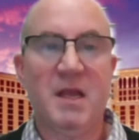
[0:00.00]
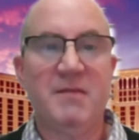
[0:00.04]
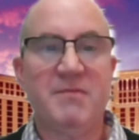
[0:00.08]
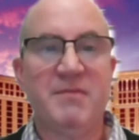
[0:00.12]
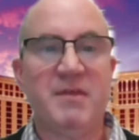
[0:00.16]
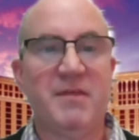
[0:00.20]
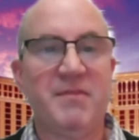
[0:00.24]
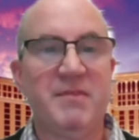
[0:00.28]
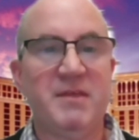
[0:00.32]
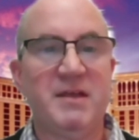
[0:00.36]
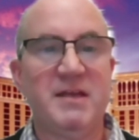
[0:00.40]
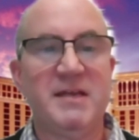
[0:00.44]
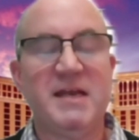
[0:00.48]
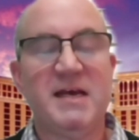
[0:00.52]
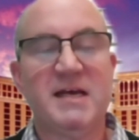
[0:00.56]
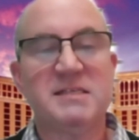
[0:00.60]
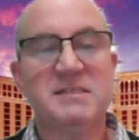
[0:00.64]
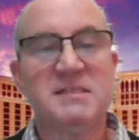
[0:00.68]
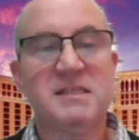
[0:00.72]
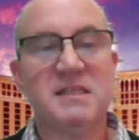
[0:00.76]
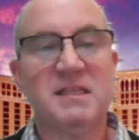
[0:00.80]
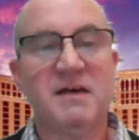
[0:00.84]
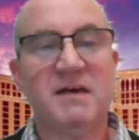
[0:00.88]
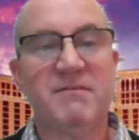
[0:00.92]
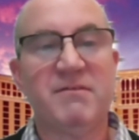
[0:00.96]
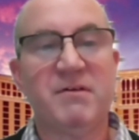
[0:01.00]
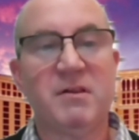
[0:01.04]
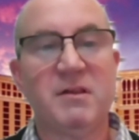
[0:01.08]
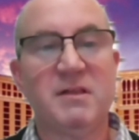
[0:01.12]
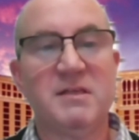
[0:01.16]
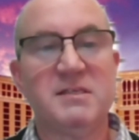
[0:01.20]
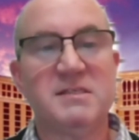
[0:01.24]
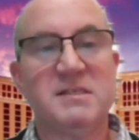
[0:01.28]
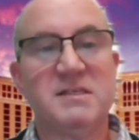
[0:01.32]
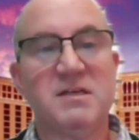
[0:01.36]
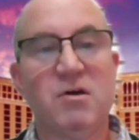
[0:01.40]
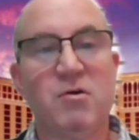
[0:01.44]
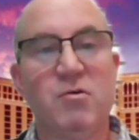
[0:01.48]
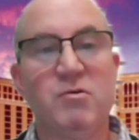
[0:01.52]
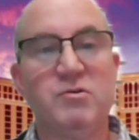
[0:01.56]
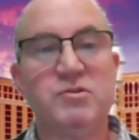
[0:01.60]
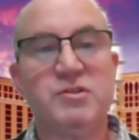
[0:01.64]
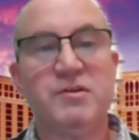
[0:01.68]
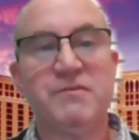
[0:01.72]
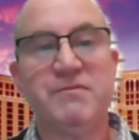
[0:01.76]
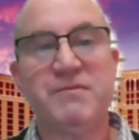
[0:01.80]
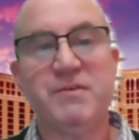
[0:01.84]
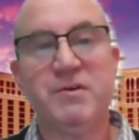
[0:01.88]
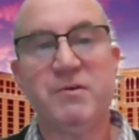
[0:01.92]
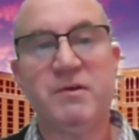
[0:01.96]
Then the next level is an
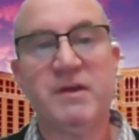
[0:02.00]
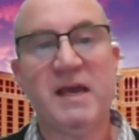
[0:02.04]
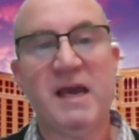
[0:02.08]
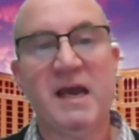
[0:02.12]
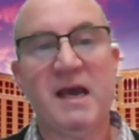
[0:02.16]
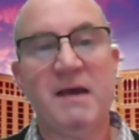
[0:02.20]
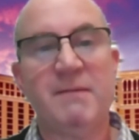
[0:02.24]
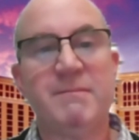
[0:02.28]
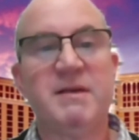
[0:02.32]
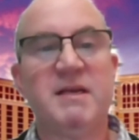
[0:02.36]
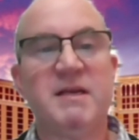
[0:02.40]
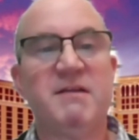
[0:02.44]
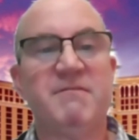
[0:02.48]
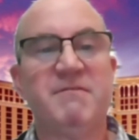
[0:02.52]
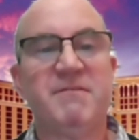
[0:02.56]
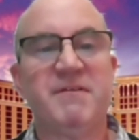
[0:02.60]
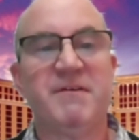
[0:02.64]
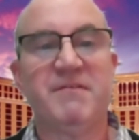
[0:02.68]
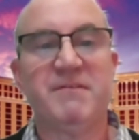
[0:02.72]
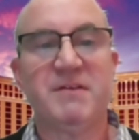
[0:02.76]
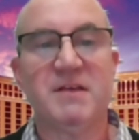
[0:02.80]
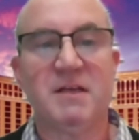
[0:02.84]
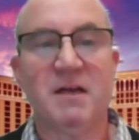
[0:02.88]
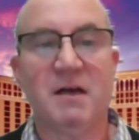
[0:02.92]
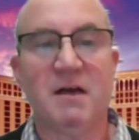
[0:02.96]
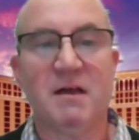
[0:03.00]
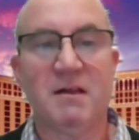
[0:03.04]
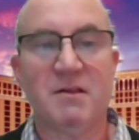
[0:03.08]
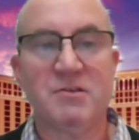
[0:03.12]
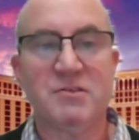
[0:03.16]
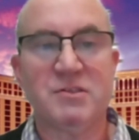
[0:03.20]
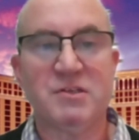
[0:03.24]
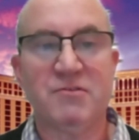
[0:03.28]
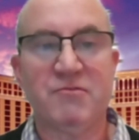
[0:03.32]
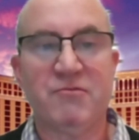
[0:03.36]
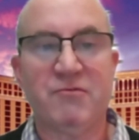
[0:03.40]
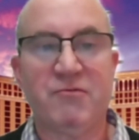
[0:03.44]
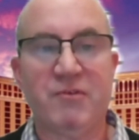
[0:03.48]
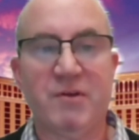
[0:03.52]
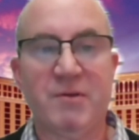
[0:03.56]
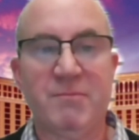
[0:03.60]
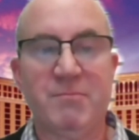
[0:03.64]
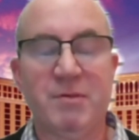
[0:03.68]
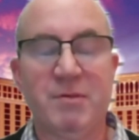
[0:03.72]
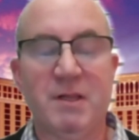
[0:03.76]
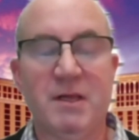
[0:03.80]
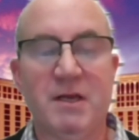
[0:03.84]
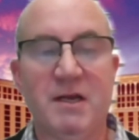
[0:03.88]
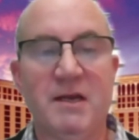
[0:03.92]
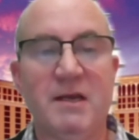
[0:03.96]
ocean view cabin and $50 in free
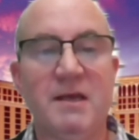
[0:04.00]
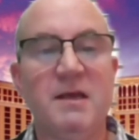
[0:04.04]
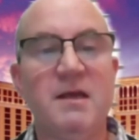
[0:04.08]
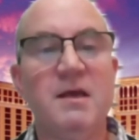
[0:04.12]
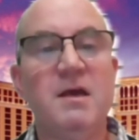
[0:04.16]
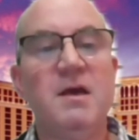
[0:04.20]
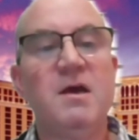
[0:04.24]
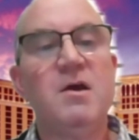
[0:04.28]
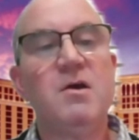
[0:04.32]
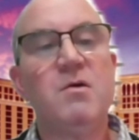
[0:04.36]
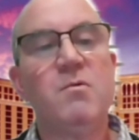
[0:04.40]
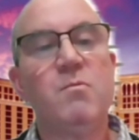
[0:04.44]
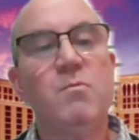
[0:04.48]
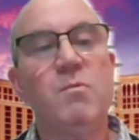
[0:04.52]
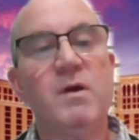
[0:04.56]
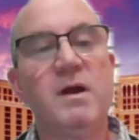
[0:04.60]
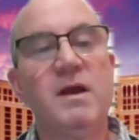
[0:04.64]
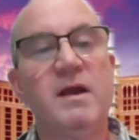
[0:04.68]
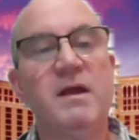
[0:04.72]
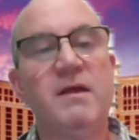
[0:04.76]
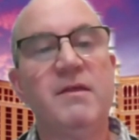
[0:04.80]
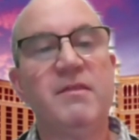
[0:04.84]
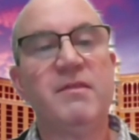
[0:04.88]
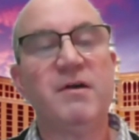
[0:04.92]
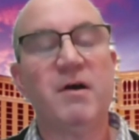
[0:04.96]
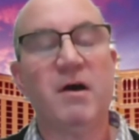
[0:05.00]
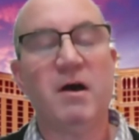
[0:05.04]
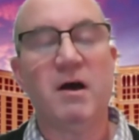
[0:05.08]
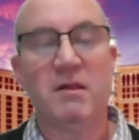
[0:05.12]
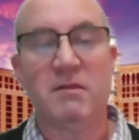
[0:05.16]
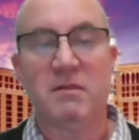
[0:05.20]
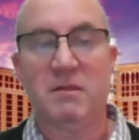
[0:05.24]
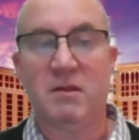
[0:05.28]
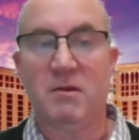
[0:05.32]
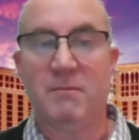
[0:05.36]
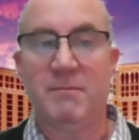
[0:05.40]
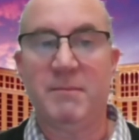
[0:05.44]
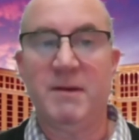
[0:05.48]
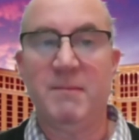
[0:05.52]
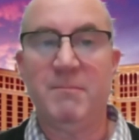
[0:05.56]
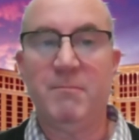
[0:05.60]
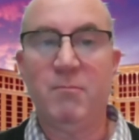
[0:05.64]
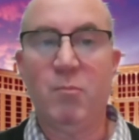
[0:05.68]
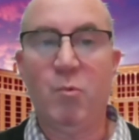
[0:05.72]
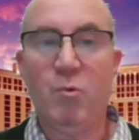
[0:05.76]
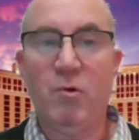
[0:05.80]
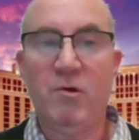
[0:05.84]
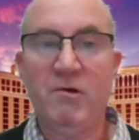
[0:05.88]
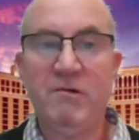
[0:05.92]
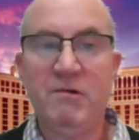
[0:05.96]
play with a little bit
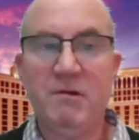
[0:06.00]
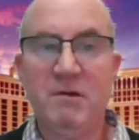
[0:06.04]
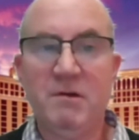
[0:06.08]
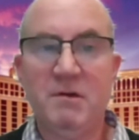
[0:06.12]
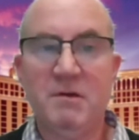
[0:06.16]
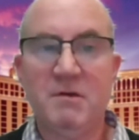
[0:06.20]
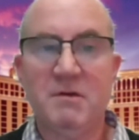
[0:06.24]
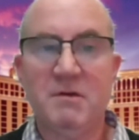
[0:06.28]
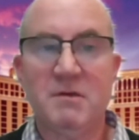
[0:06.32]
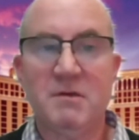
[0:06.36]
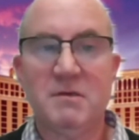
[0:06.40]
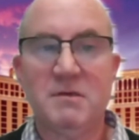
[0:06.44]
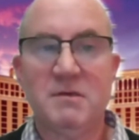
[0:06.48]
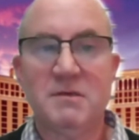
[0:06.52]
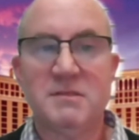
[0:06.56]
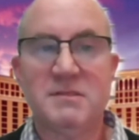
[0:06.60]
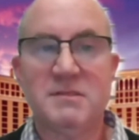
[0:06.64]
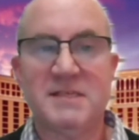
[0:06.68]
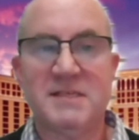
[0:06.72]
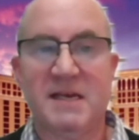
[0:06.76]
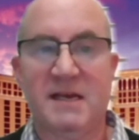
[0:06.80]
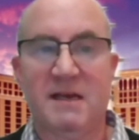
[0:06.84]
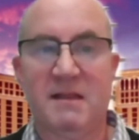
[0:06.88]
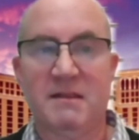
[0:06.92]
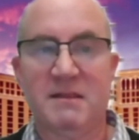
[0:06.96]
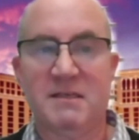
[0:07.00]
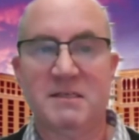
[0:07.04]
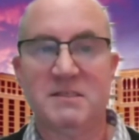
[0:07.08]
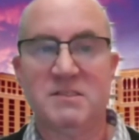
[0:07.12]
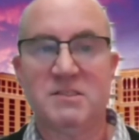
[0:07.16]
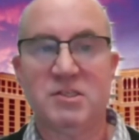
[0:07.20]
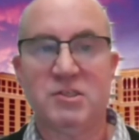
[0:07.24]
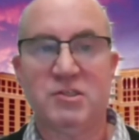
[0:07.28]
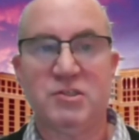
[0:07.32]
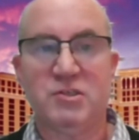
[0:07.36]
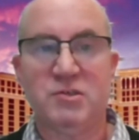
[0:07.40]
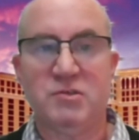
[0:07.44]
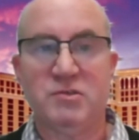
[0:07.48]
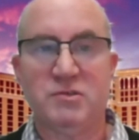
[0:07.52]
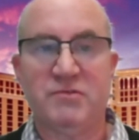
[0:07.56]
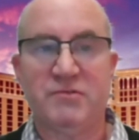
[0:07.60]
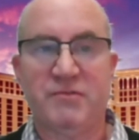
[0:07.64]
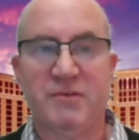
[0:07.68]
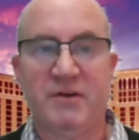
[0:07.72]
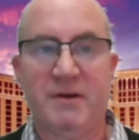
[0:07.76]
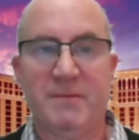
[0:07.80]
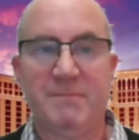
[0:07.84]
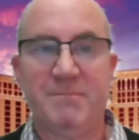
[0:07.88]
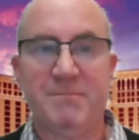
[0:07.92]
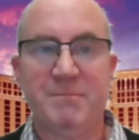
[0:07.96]
more sailings to choose
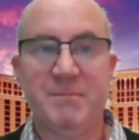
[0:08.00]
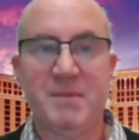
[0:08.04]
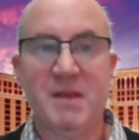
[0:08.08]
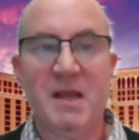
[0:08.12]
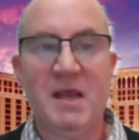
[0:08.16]
from.